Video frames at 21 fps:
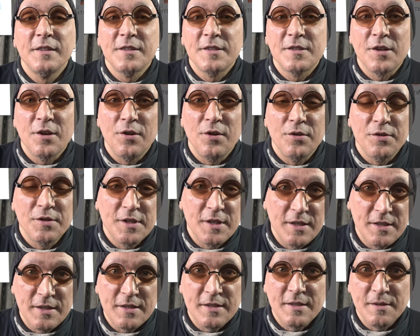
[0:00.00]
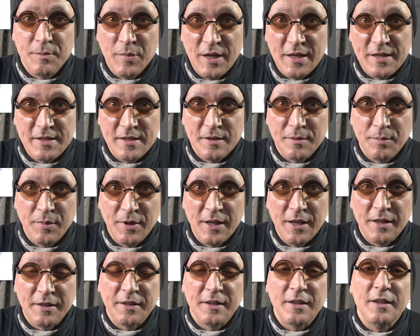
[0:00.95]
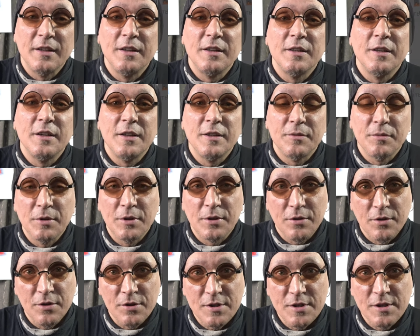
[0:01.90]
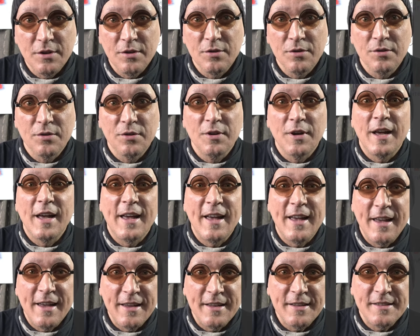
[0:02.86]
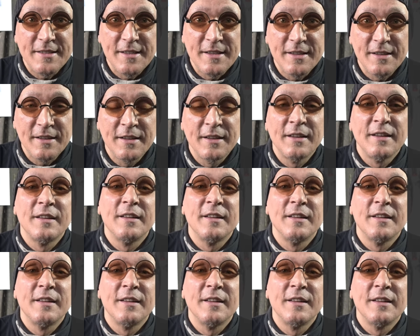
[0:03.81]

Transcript: So this is the basic plan. It, it will cost you $80.